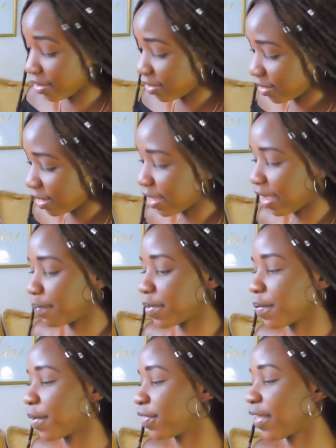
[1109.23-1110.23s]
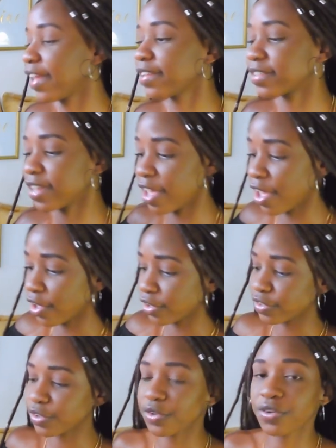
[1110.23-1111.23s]
really happy about that.
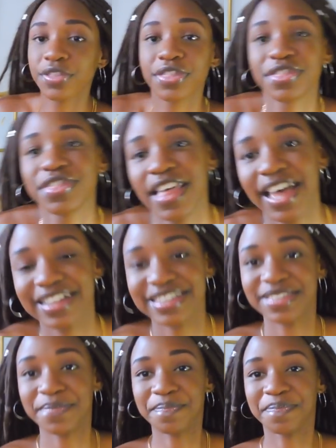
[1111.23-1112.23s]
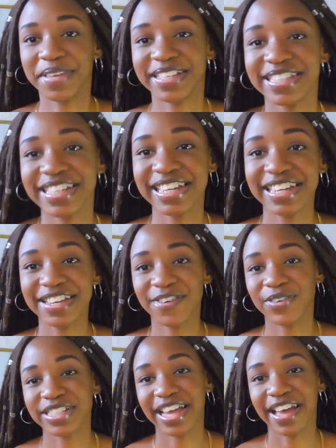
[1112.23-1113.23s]
So that's basically
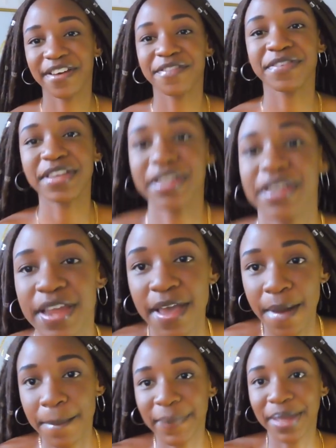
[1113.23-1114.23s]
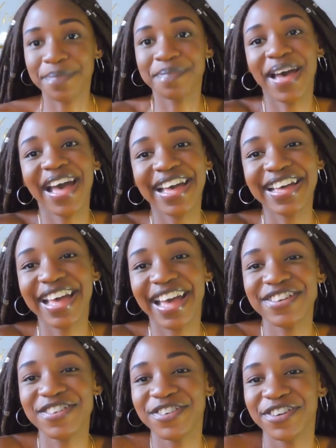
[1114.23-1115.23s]
what I have in my bag.
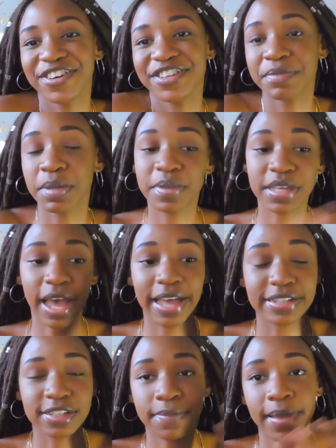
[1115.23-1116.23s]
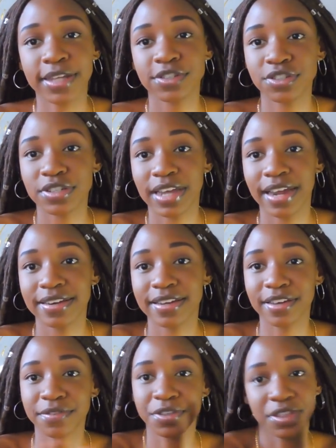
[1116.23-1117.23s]
I don't know, maybe I inspired you to carry
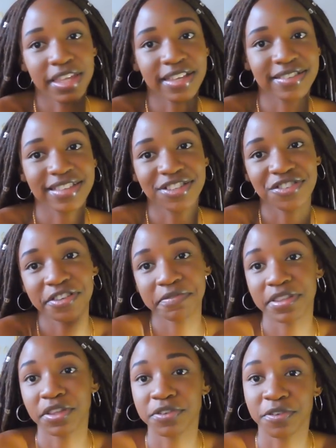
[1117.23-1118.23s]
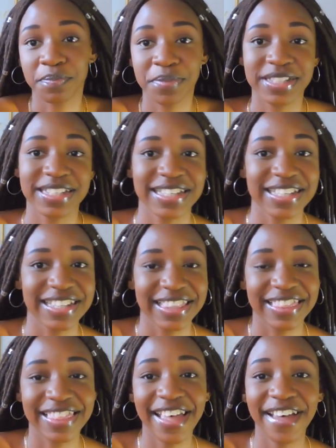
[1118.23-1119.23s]
a few things that you never thought of putting in
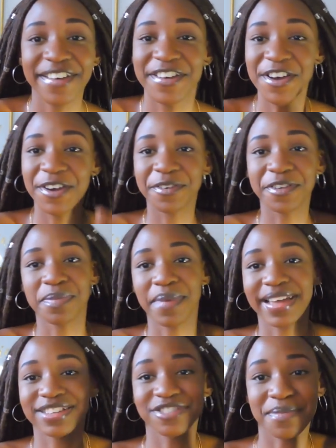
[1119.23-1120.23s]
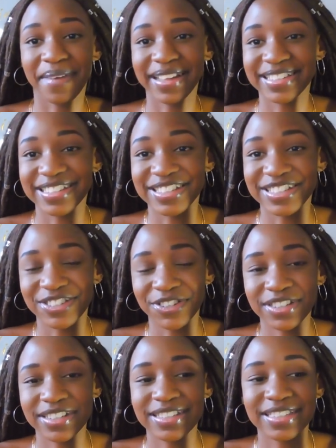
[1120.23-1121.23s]
there with my dramatic
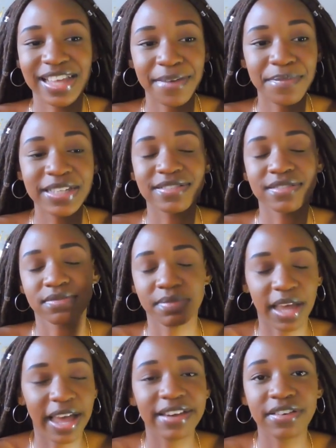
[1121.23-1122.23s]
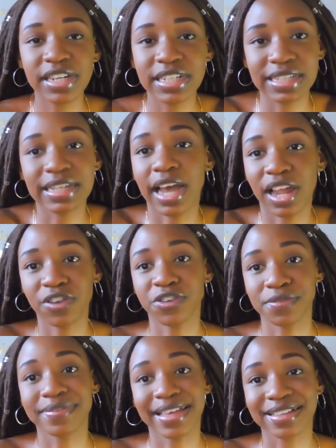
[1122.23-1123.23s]
stories. I mean, I really take a lot
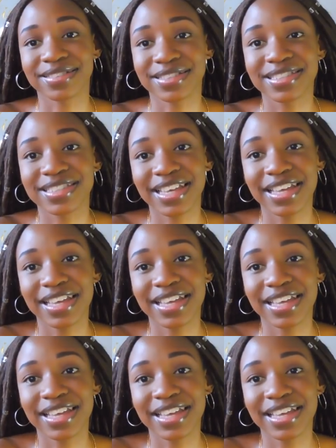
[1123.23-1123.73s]
of L's